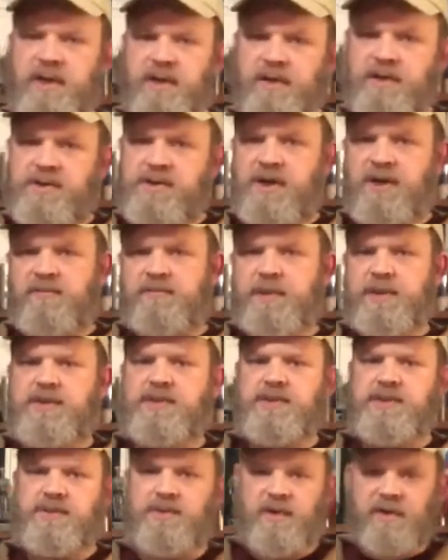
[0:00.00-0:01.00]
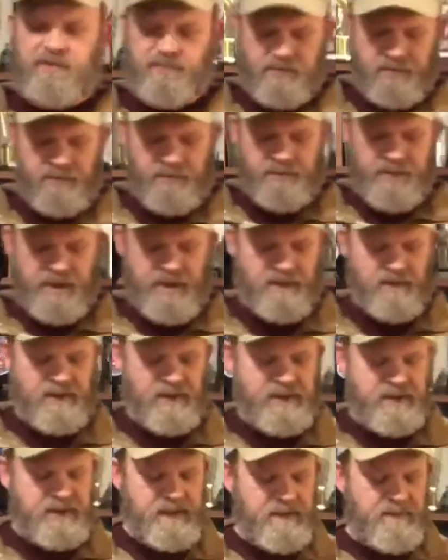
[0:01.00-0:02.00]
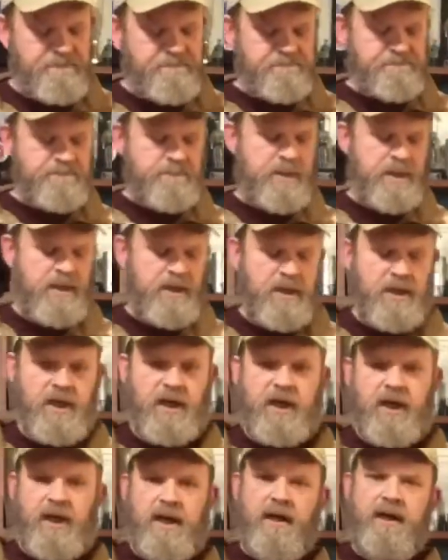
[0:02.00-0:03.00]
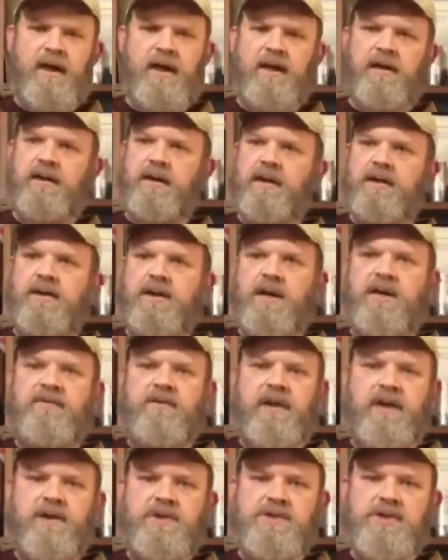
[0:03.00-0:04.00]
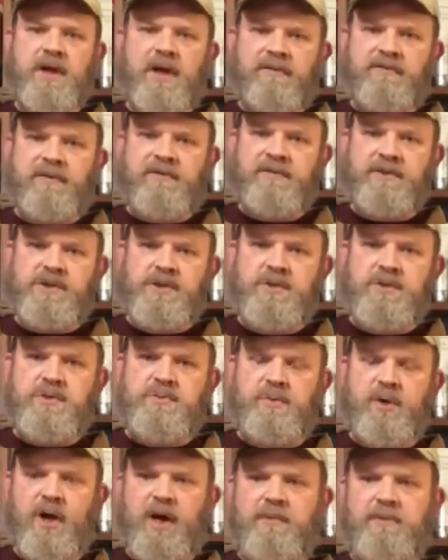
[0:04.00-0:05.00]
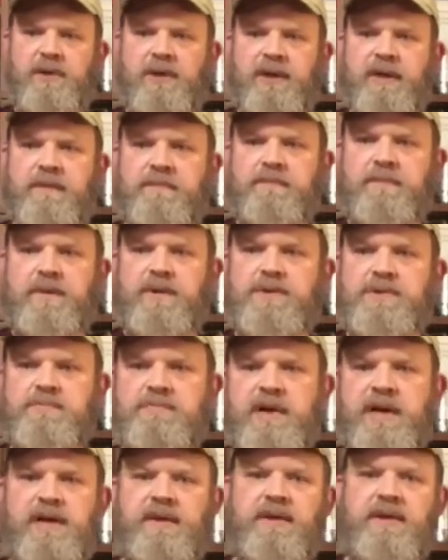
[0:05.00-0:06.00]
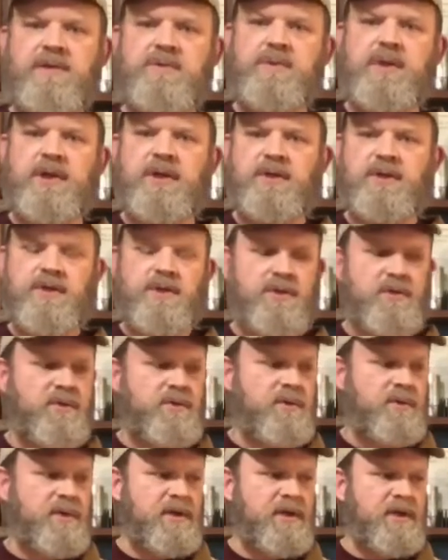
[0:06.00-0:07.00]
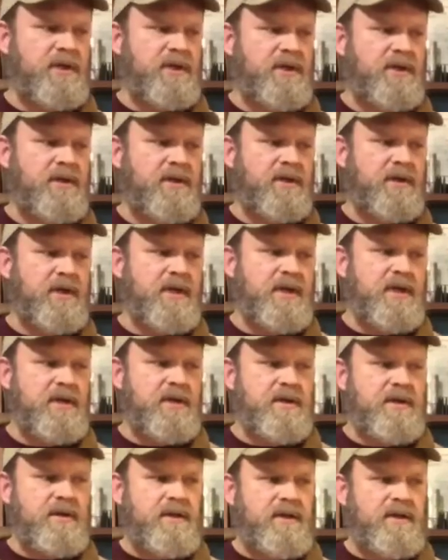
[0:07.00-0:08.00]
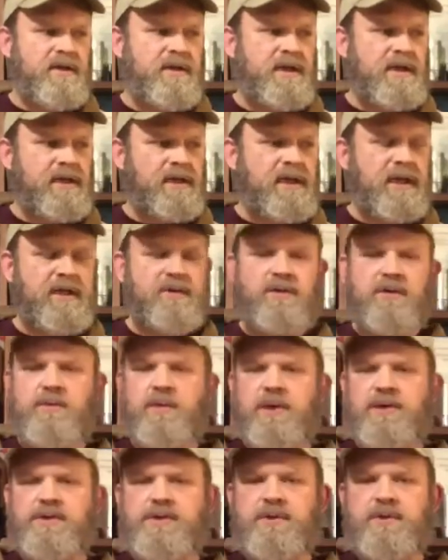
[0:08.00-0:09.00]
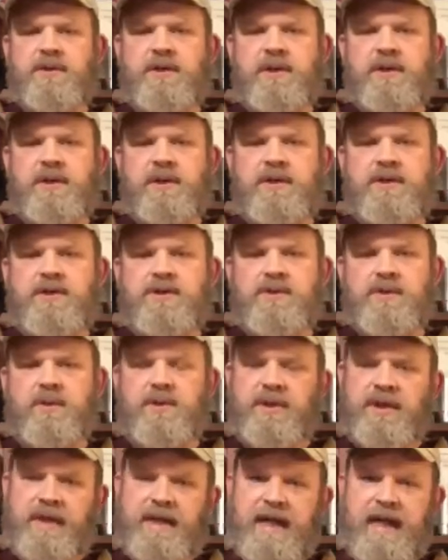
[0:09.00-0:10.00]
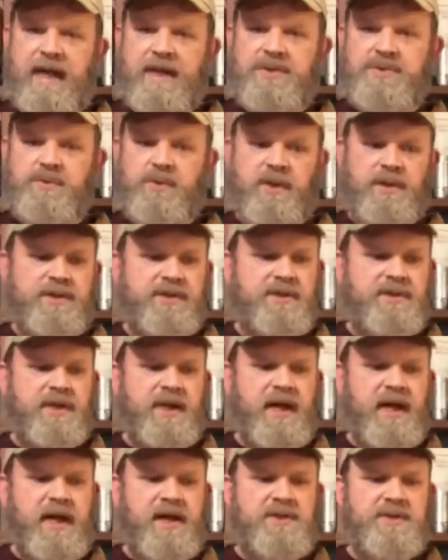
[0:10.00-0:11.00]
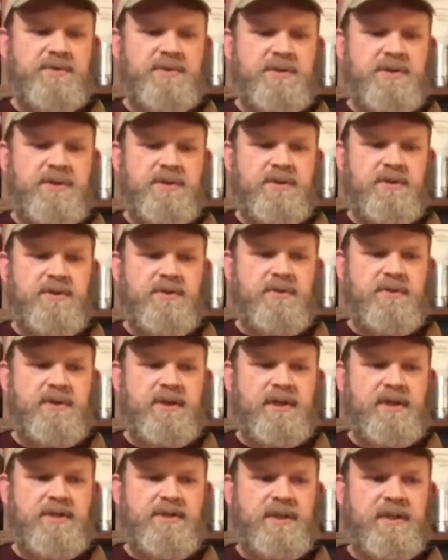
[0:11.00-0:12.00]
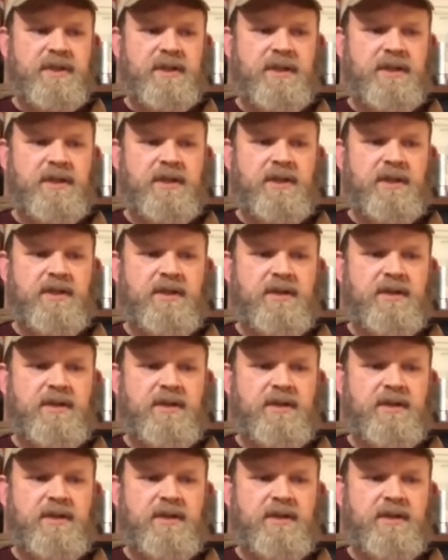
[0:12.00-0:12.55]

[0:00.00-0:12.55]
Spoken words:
airsoft pistols are out for repair right now. Love airsoft if it's used properly. There's many things we can do. The electric ones are good, so are the gas ones. Gas do things like